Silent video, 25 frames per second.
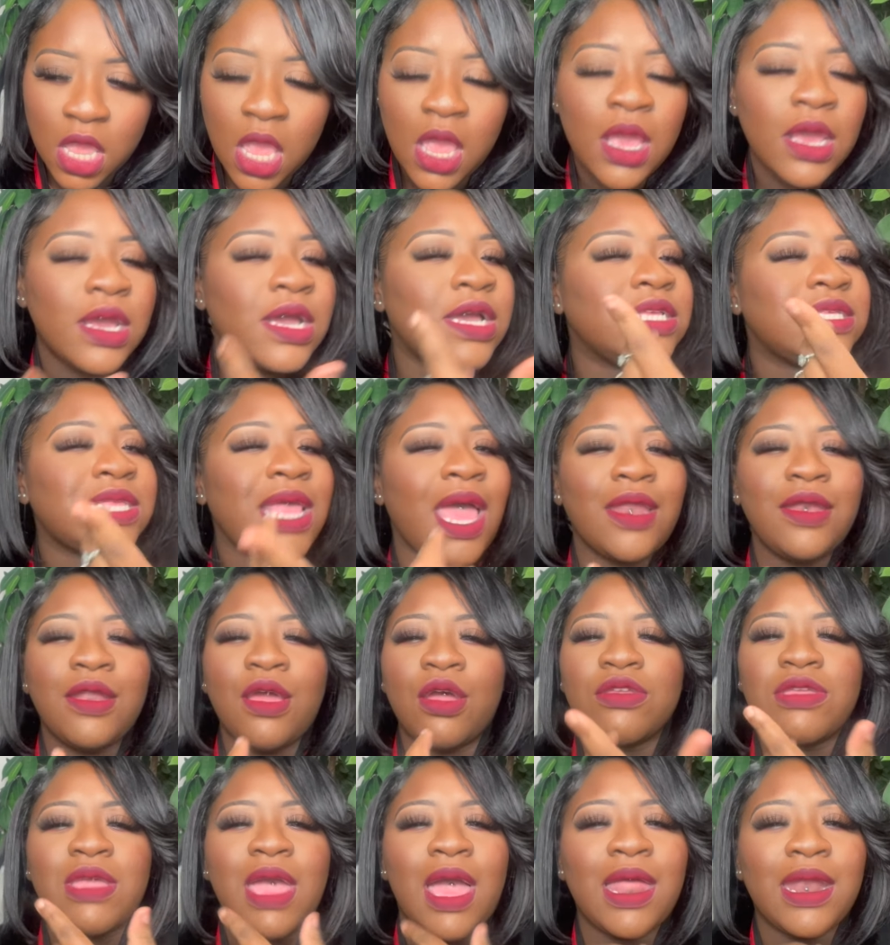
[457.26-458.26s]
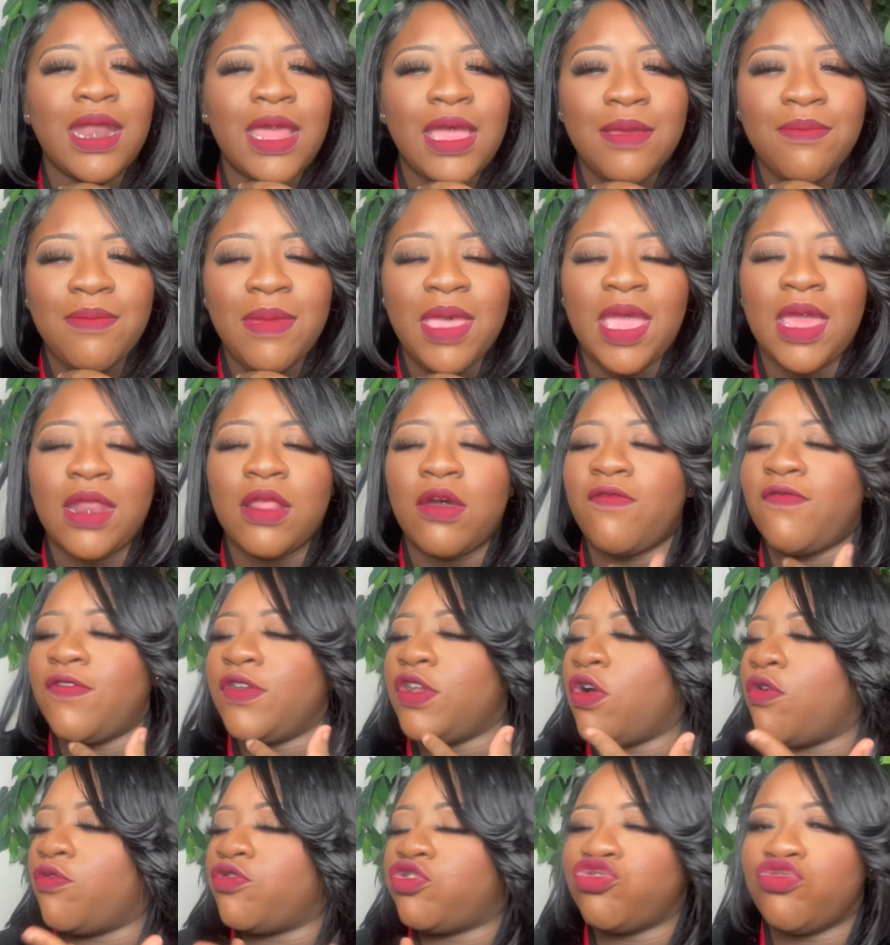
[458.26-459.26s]
Because I know y'all ain't mad over
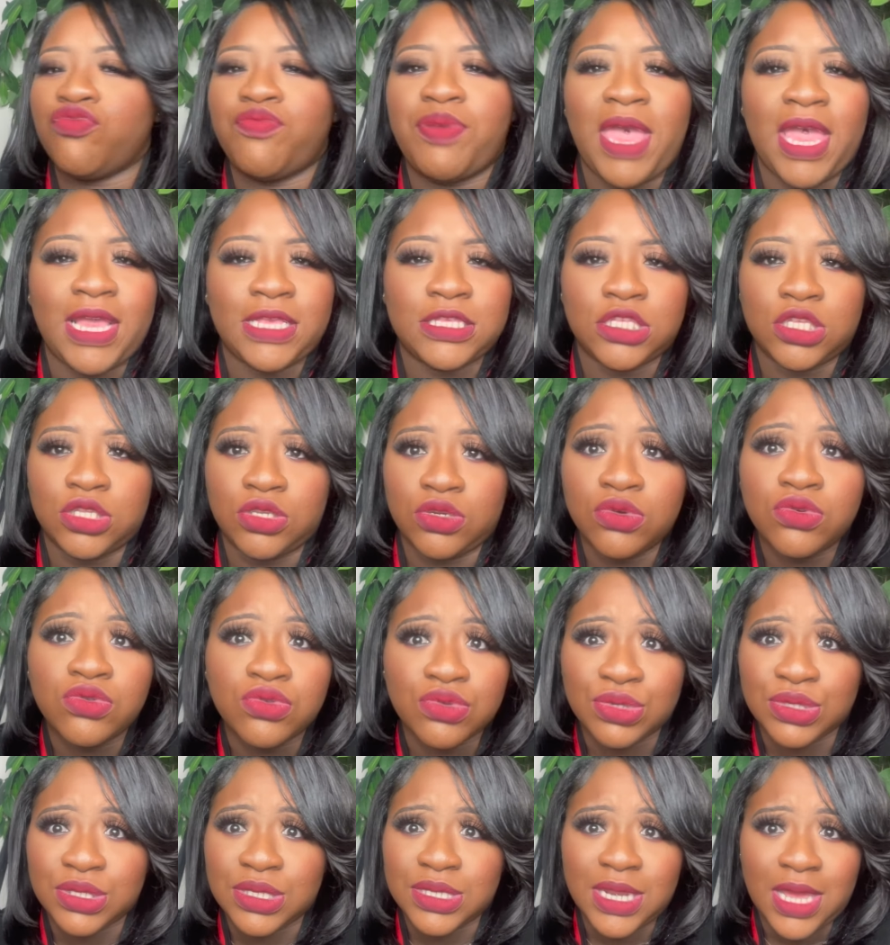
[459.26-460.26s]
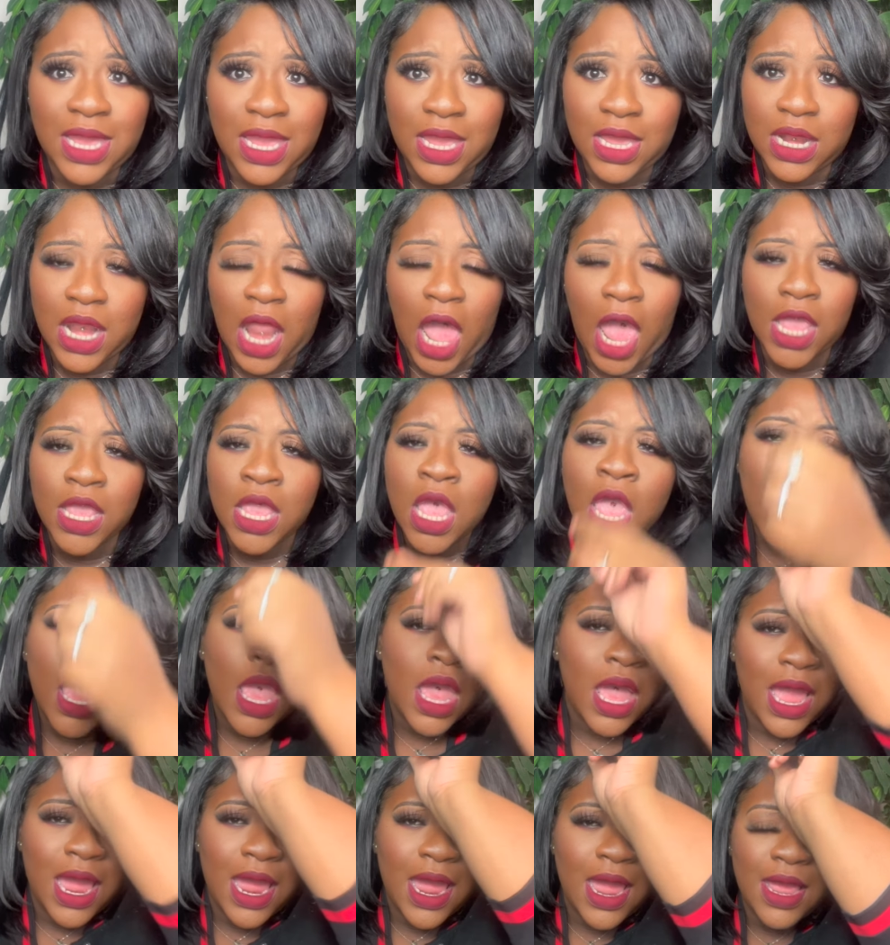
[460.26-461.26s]
no two packs of noodles or that. Like,
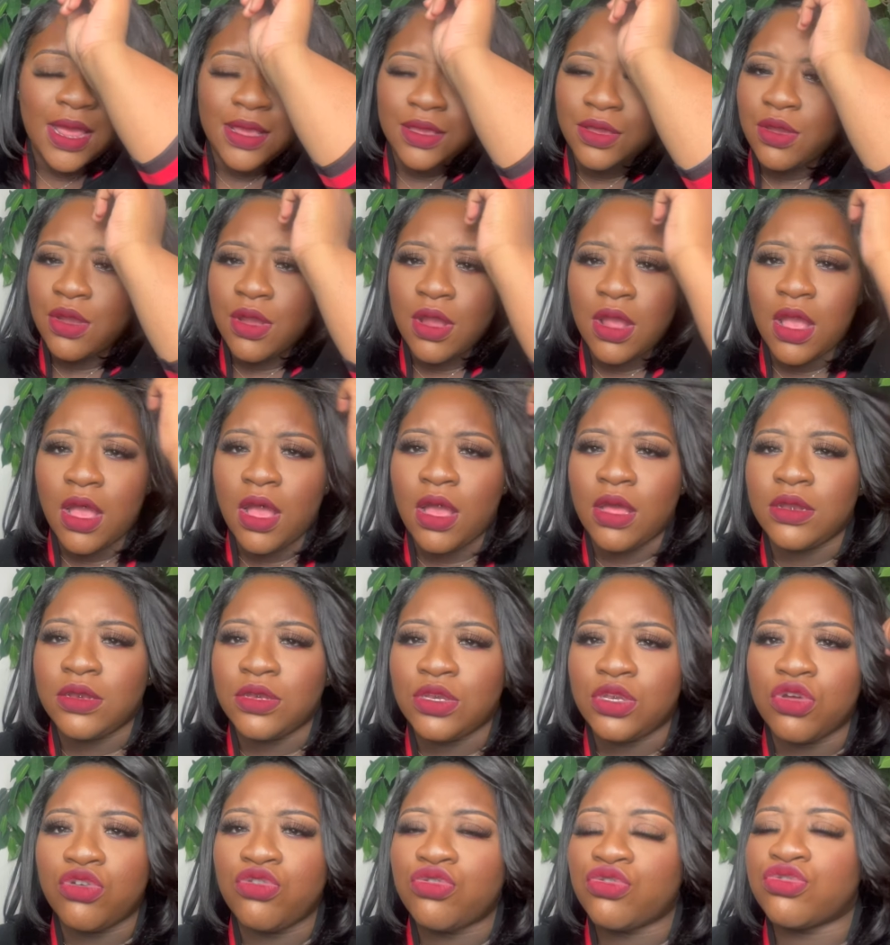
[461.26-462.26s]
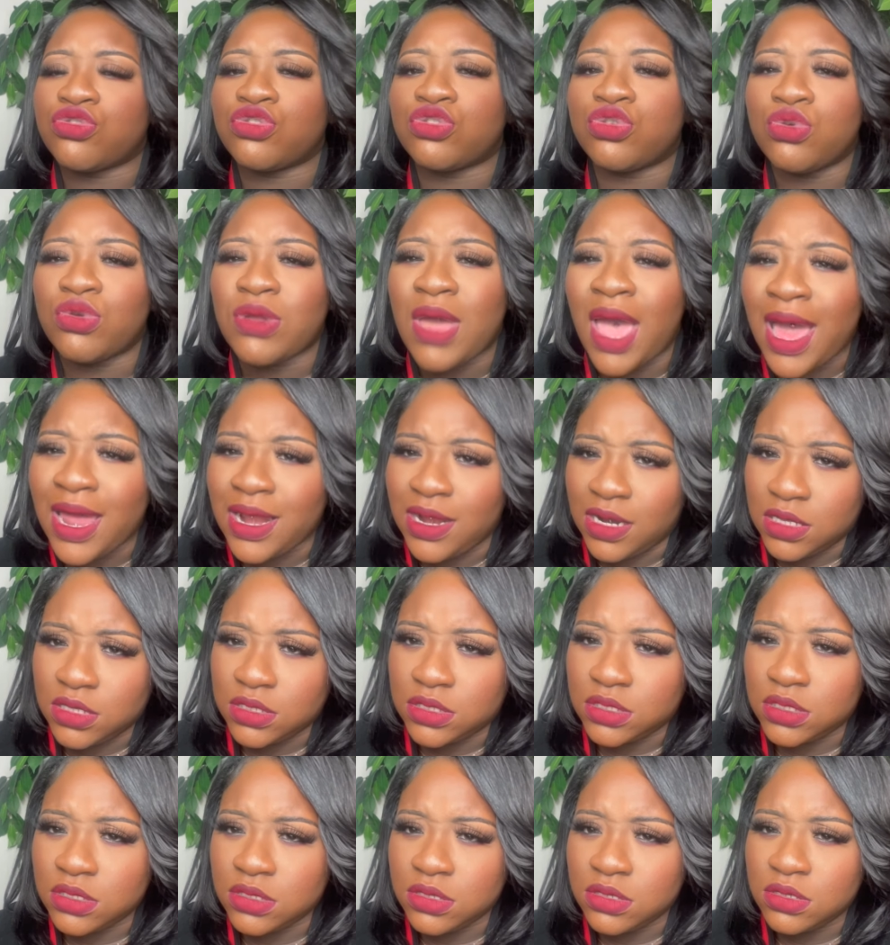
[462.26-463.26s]
all right, girl, noodles
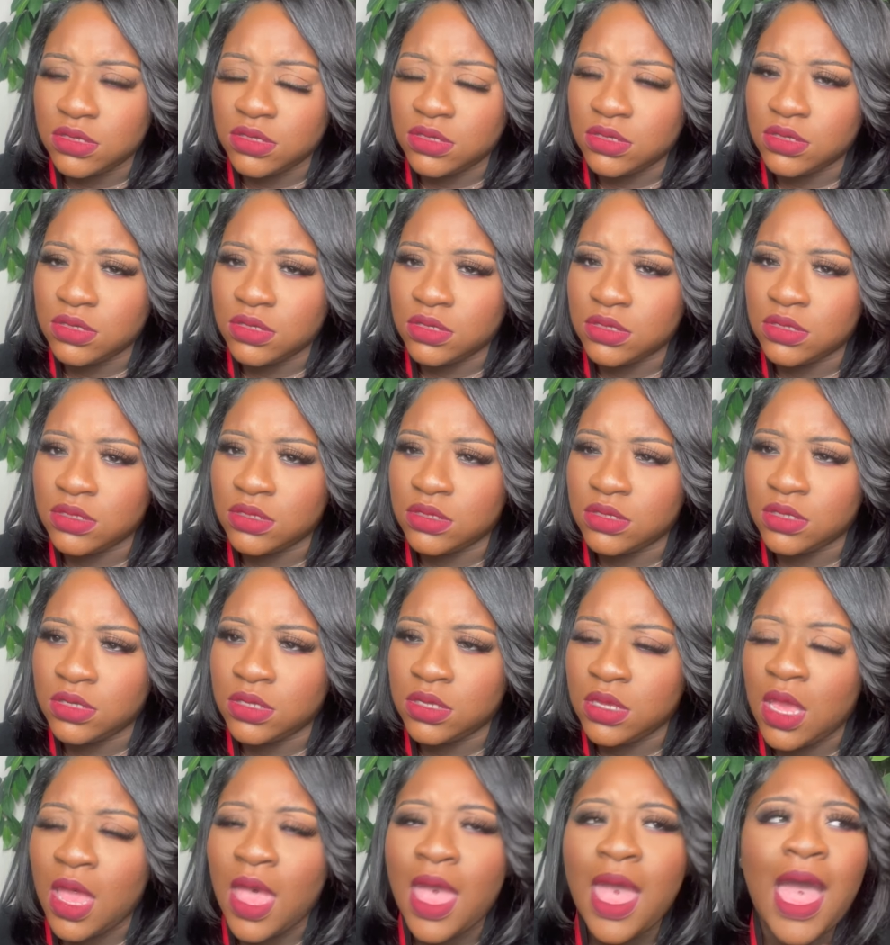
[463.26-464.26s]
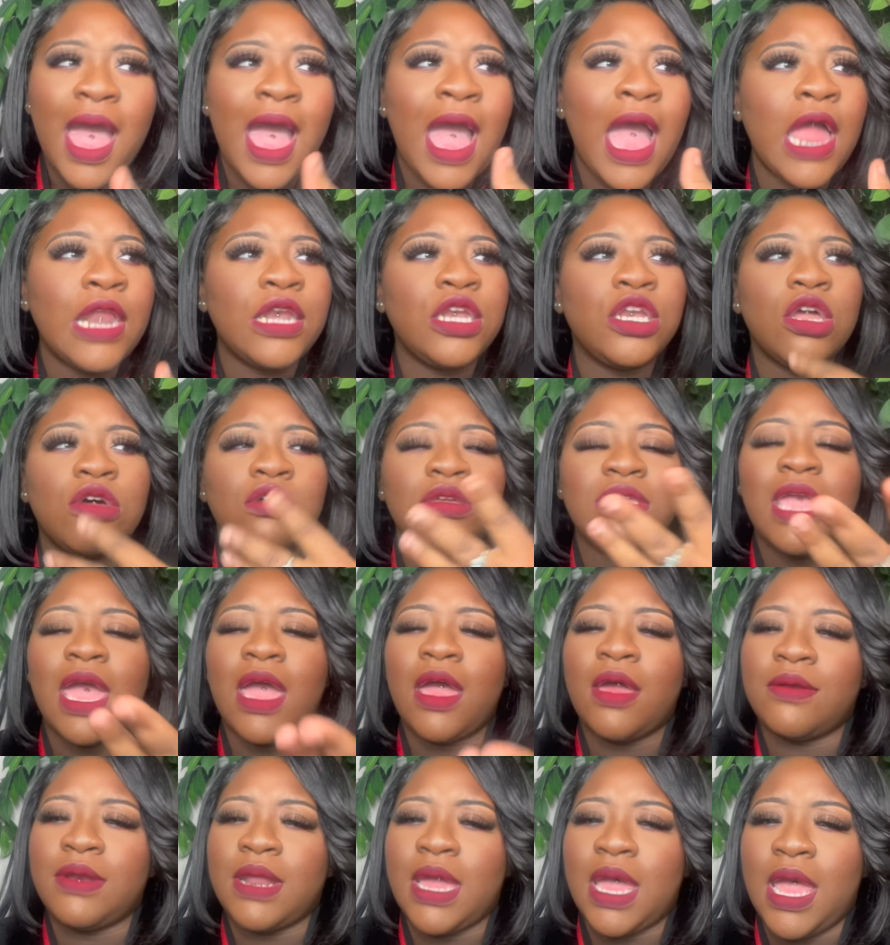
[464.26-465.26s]
$2. I know
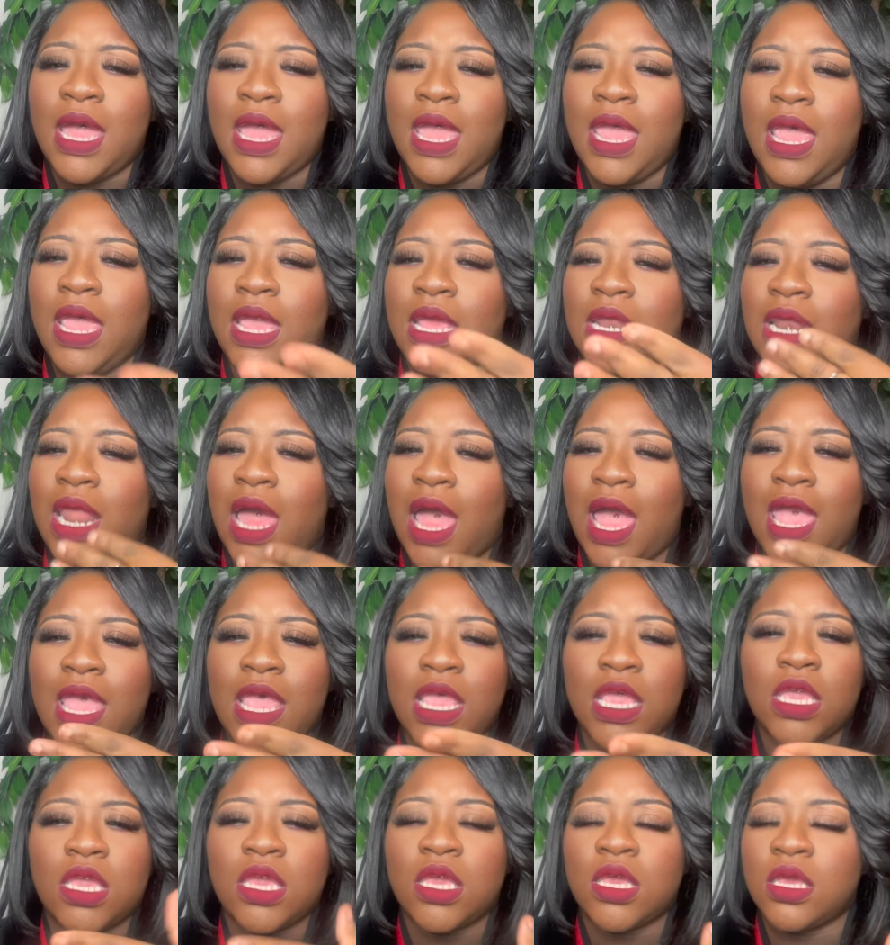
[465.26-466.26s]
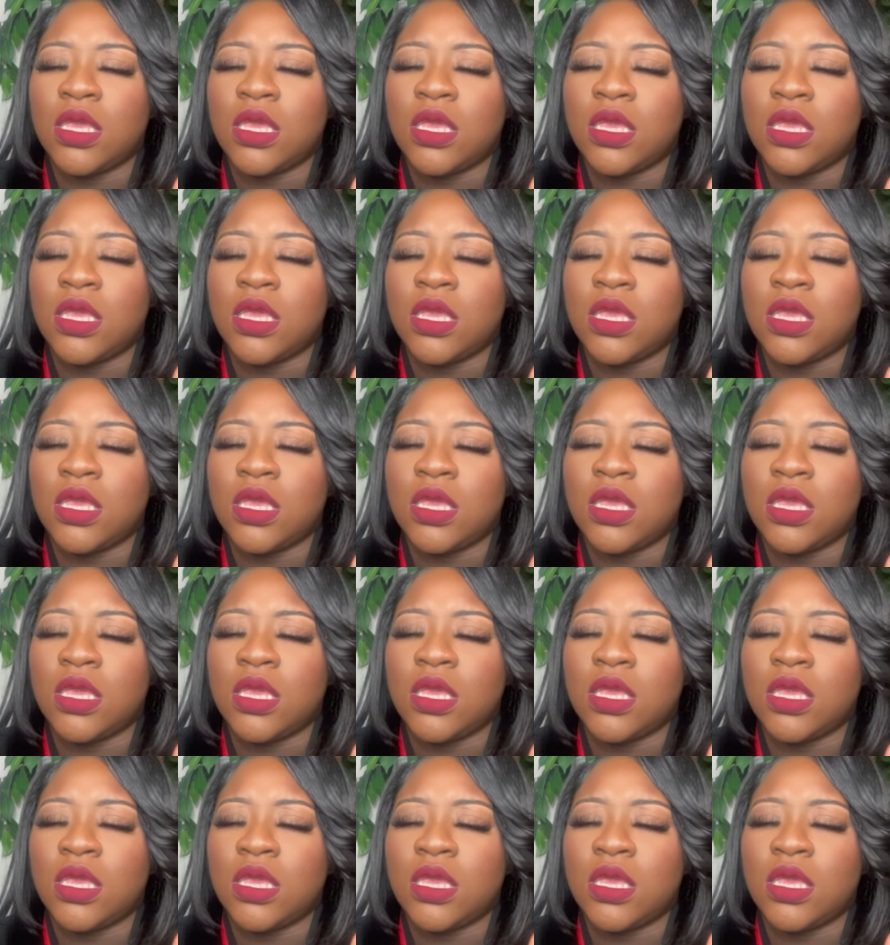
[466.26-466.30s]
y'all not, like,